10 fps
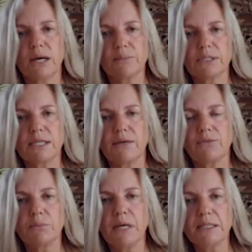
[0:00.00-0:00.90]
who's come to save
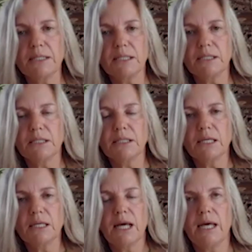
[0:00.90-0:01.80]
humanity.
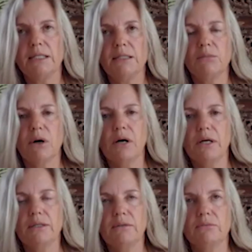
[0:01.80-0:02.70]
And in
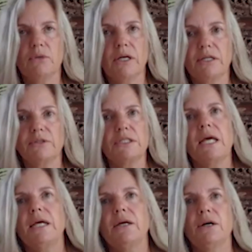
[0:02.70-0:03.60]
my
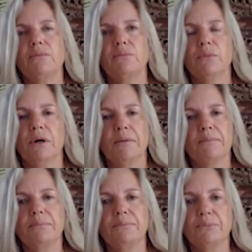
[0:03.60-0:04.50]
naivete, I'm
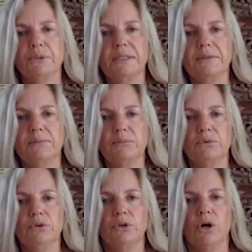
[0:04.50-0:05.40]
really,
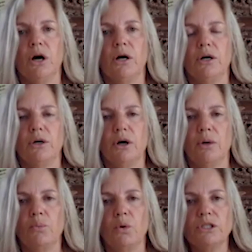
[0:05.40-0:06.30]

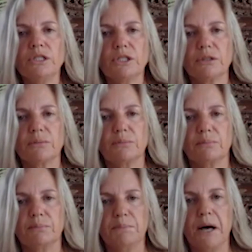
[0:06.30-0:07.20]
I'm wanting to
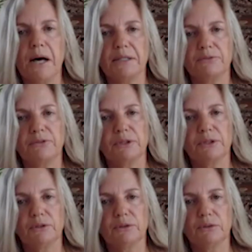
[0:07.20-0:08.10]
be part
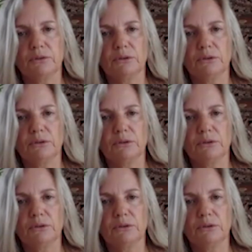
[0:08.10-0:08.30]
of